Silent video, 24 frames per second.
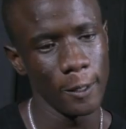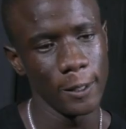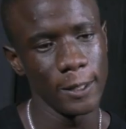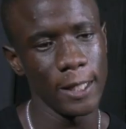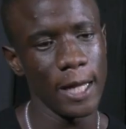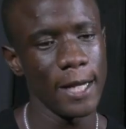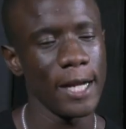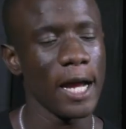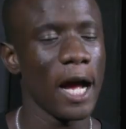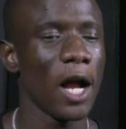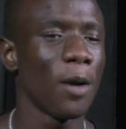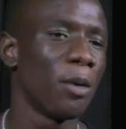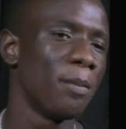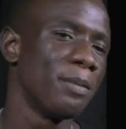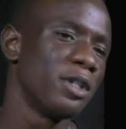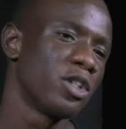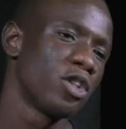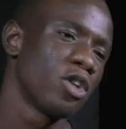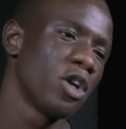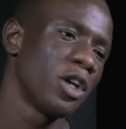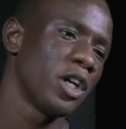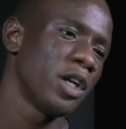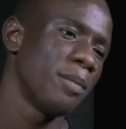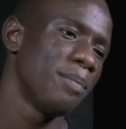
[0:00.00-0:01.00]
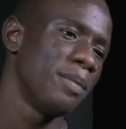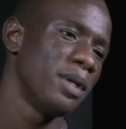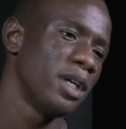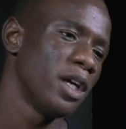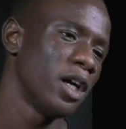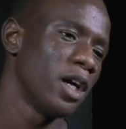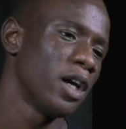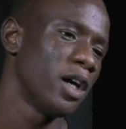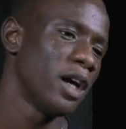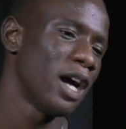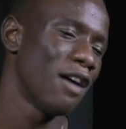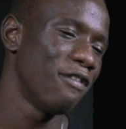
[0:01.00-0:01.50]
Yeah, the album is gonna be
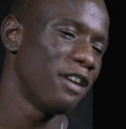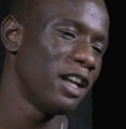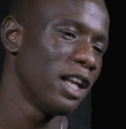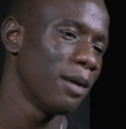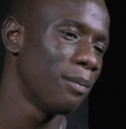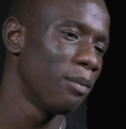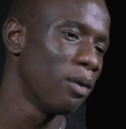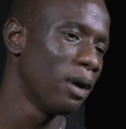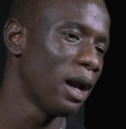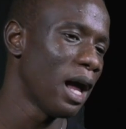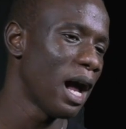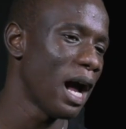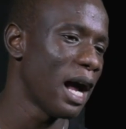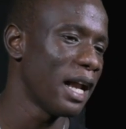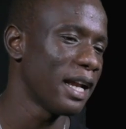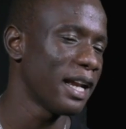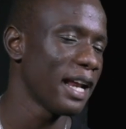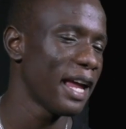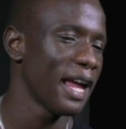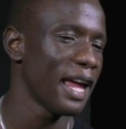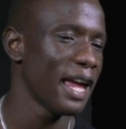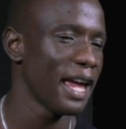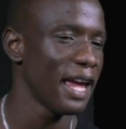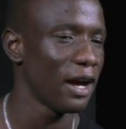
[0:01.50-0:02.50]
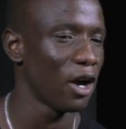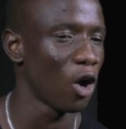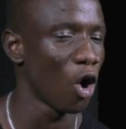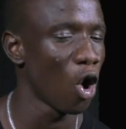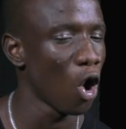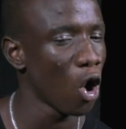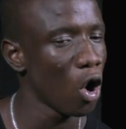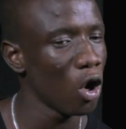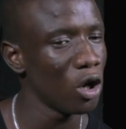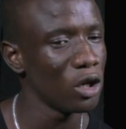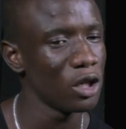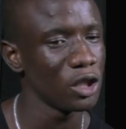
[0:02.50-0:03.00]
available at
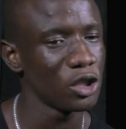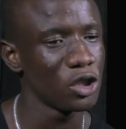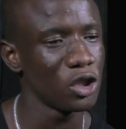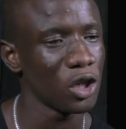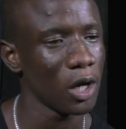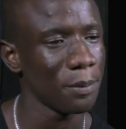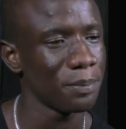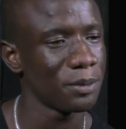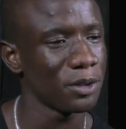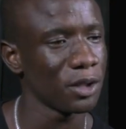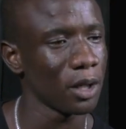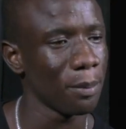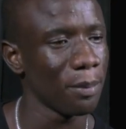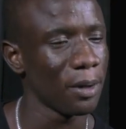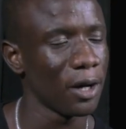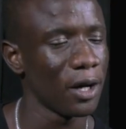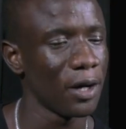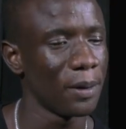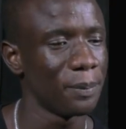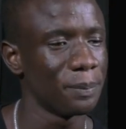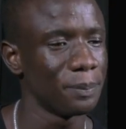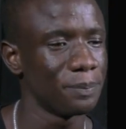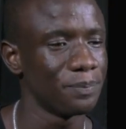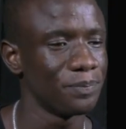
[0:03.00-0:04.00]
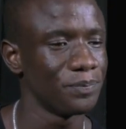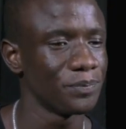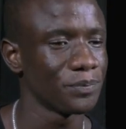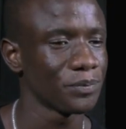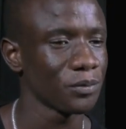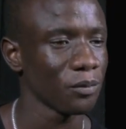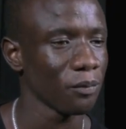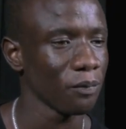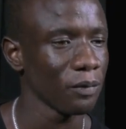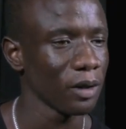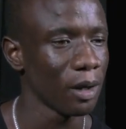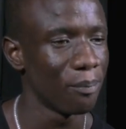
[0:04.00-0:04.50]
all the chop shop
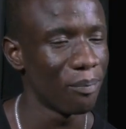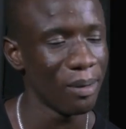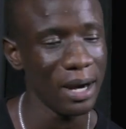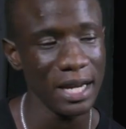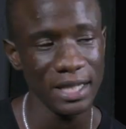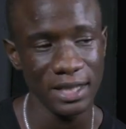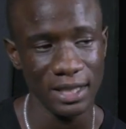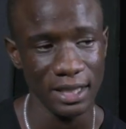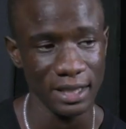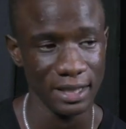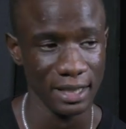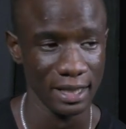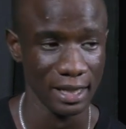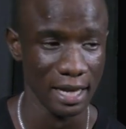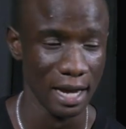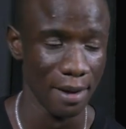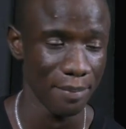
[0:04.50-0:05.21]
branches in